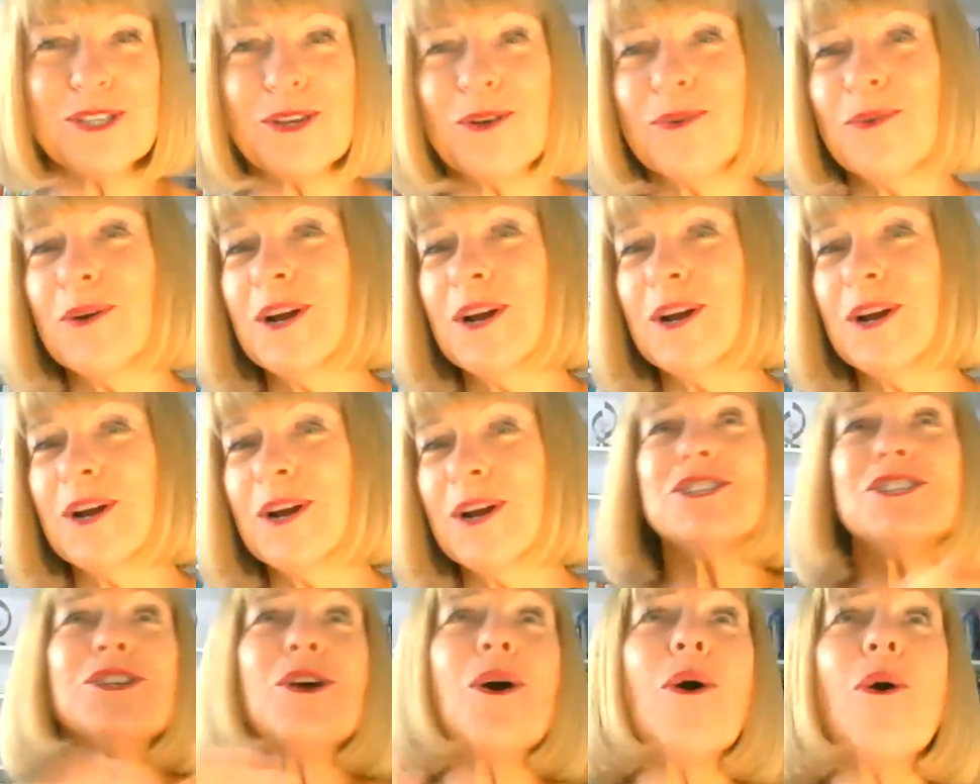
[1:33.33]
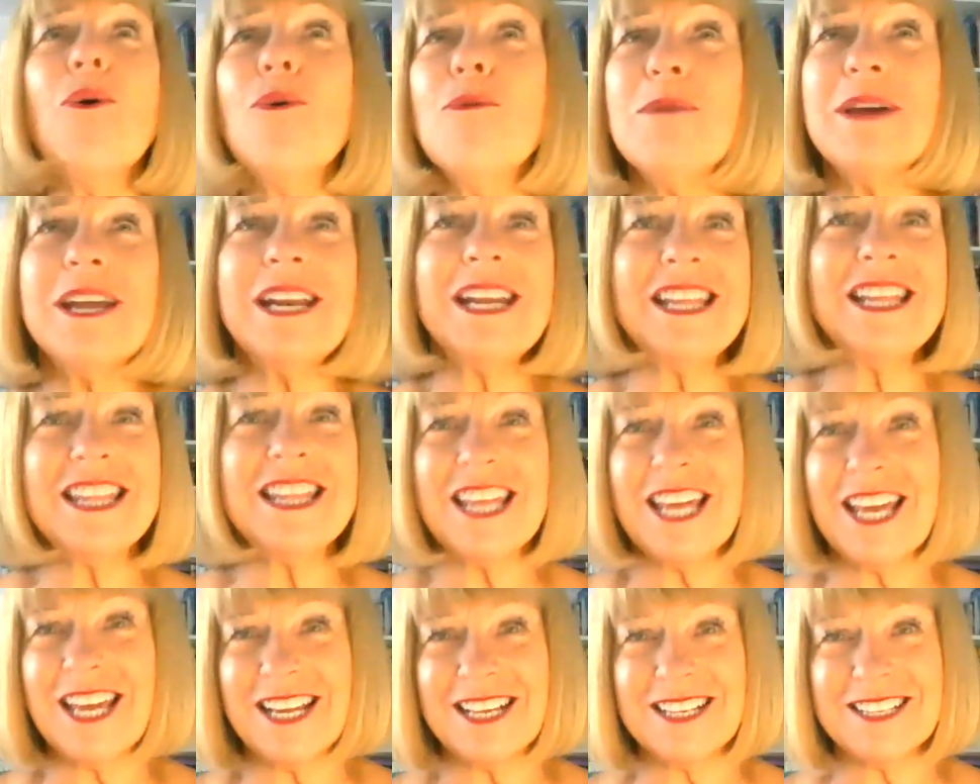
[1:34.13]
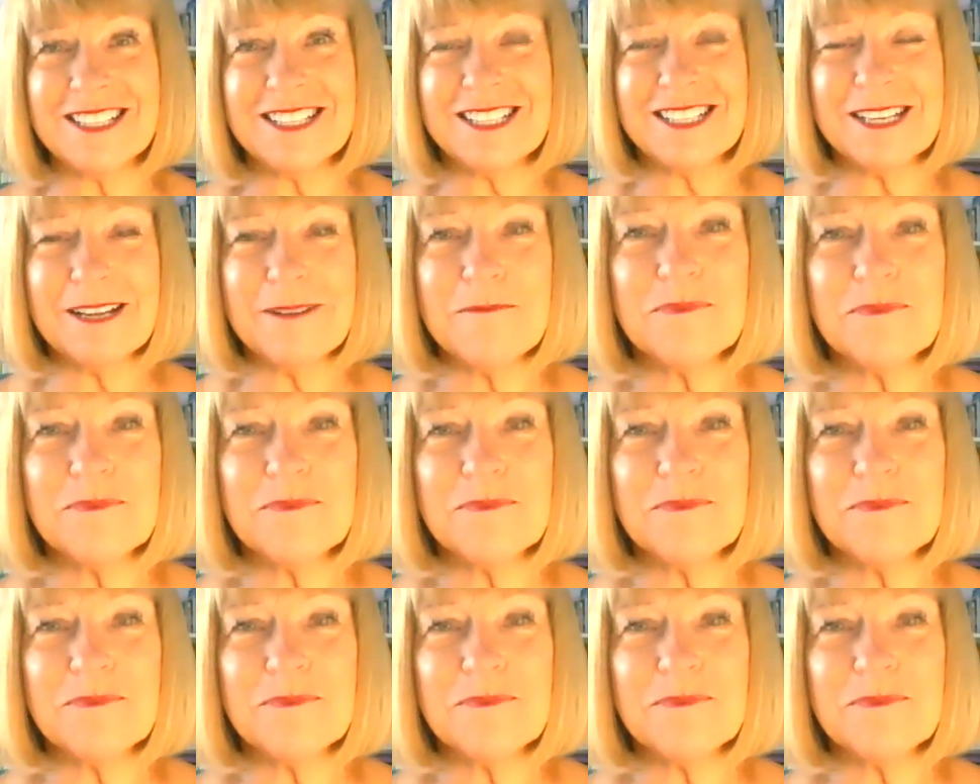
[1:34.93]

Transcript: So so many things